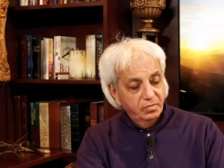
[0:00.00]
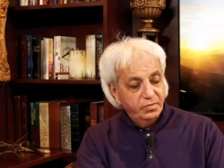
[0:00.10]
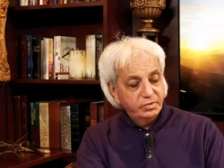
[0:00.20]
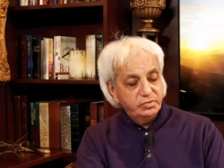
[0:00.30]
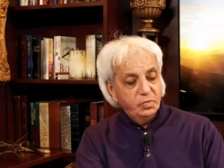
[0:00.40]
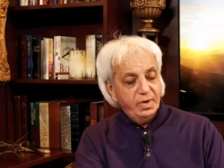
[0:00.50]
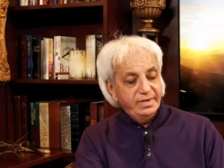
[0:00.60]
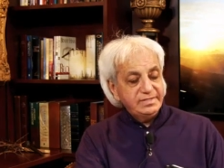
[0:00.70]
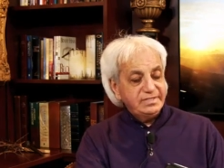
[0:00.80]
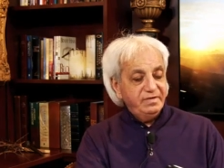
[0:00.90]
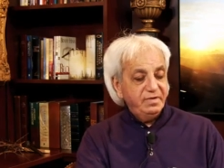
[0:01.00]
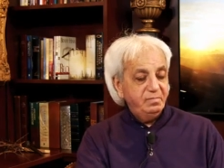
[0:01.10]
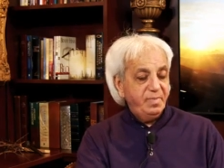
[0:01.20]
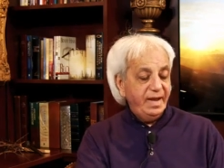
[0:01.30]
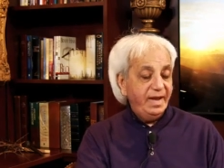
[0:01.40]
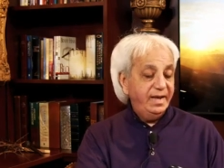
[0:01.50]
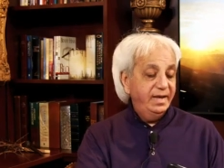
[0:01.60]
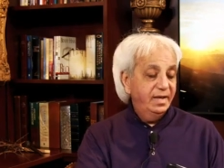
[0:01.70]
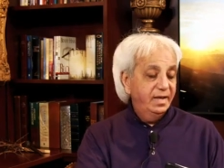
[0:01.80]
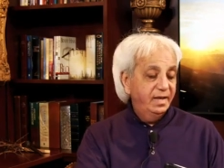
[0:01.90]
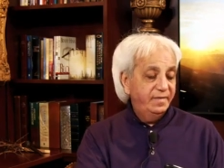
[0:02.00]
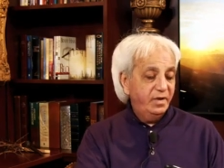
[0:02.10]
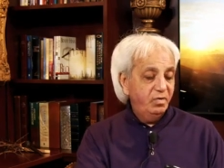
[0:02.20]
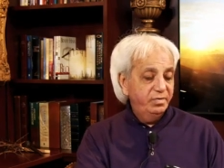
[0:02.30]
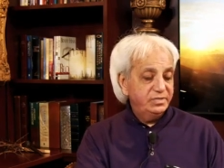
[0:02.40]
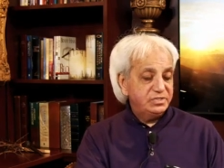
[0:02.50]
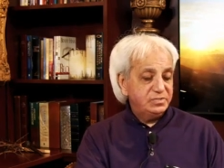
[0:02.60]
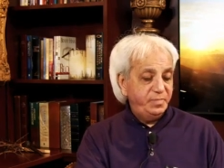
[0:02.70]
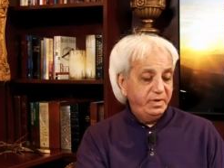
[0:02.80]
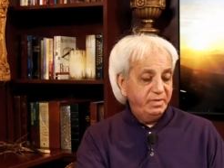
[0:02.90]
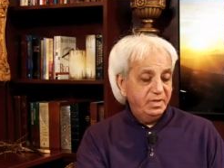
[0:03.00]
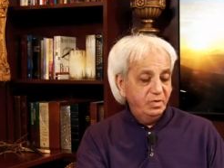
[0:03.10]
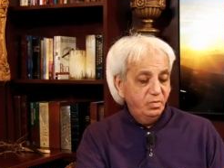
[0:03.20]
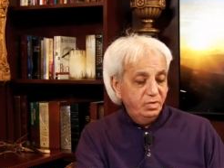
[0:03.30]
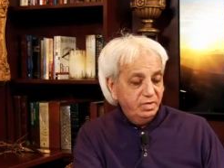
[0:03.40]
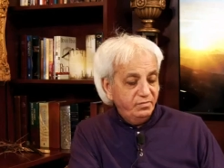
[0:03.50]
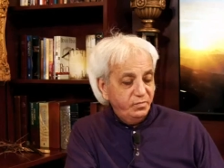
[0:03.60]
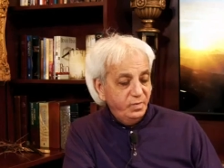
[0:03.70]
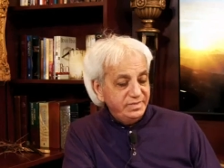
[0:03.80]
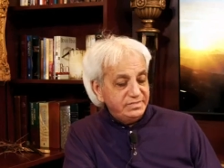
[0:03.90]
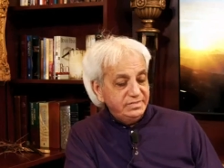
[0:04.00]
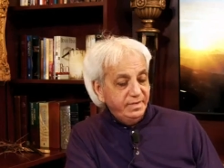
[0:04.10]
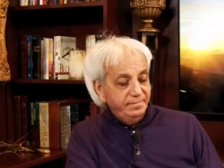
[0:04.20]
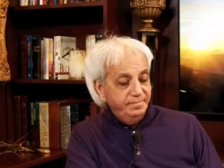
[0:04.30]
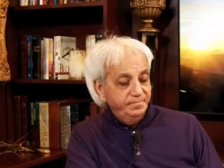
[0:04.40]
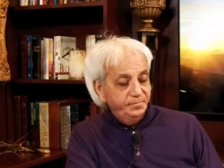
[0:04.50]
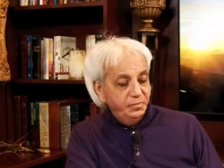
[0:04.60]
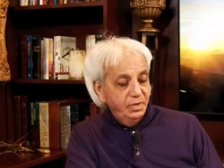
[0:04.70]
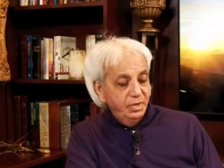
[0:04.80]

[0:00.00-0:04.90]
For to one is given by the Holy Spirit the word of wisdom,